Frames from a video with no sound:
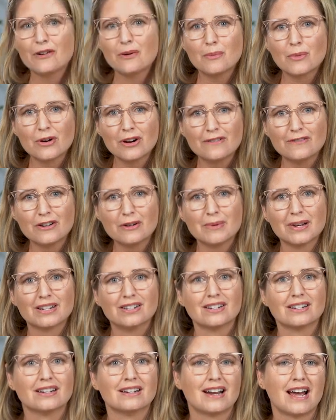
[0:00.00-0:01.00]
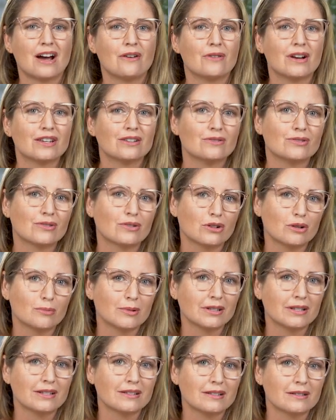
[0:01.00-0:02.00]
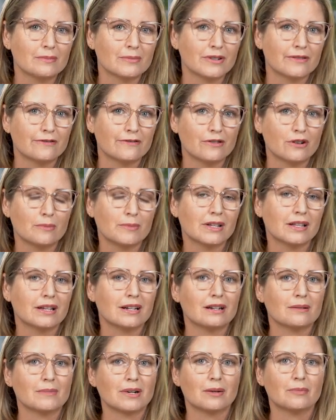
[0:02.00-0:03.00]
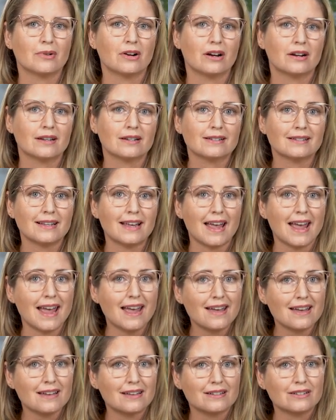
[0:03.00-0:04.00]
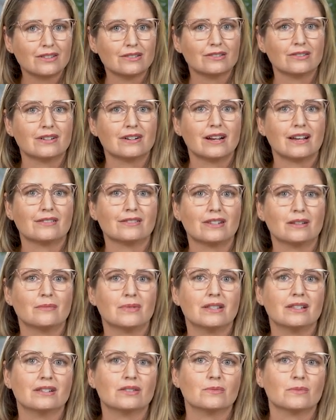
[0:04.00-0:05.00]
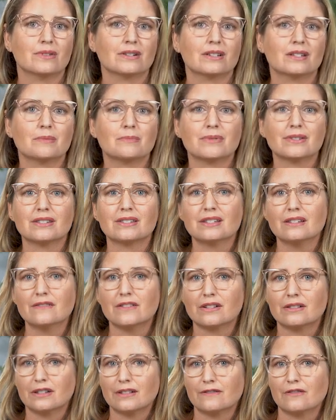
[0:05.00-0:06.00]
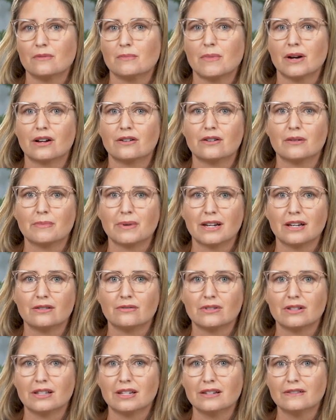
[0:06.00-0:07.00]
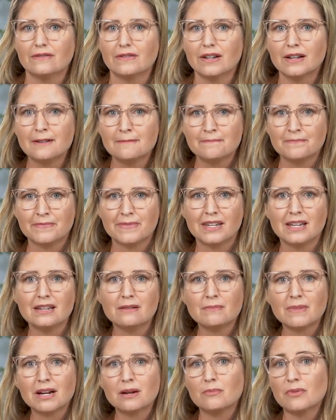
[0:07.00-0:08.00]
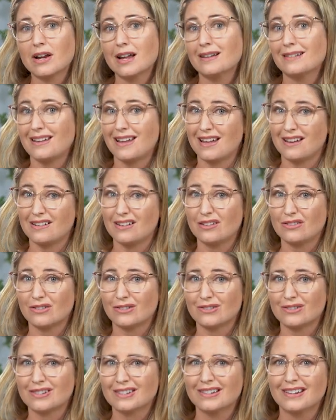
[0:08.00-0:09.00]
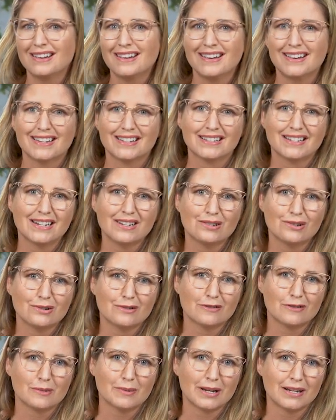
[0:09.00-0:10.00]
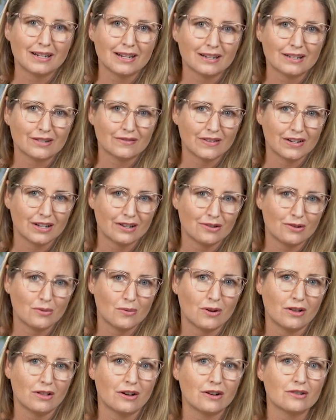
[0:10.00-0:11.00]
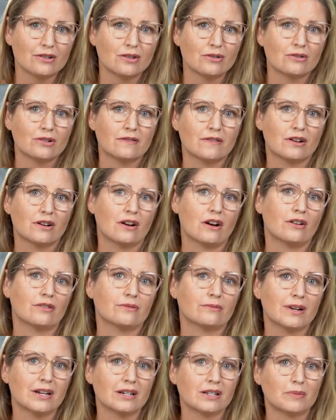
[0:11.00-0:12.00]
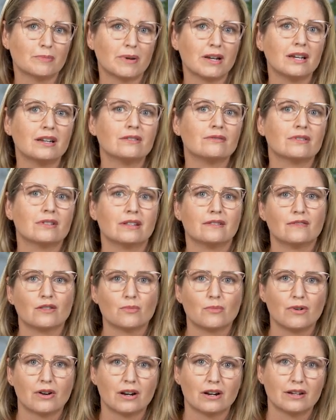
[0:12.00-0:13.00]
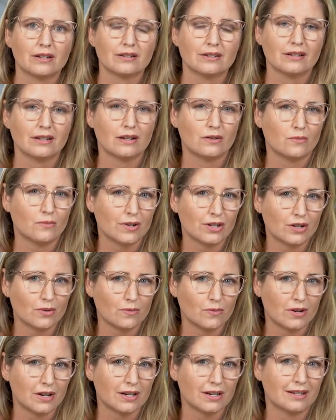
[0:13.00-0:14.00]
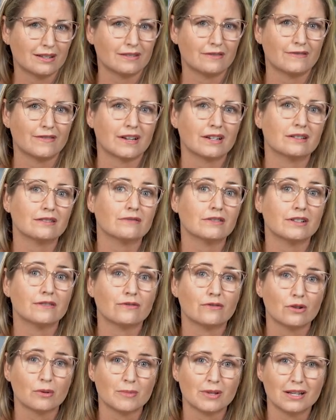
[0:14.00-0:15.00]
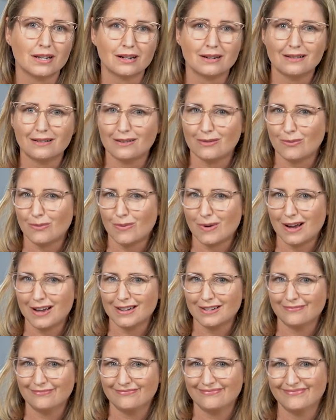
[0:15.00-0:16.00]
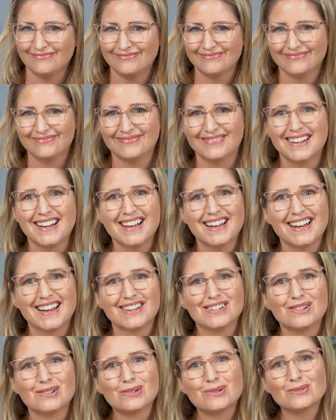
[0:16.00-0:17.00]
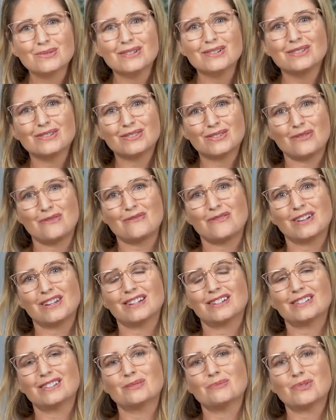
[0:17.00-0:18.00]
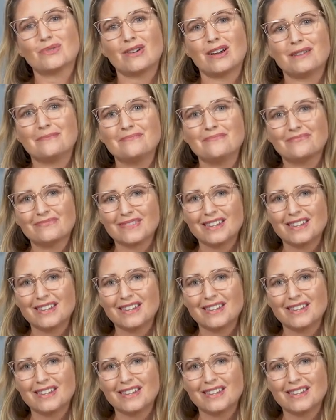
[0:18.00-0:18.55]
For more information on how I use herbalism when formulating my products, and to learn how some of these work specifically for moderate pain relief, in my brand and others, stay tuned for my next video while I'll go over arthritis pain relieving products and which one is effectively formulated and why. As usual, don't forget to subscribe.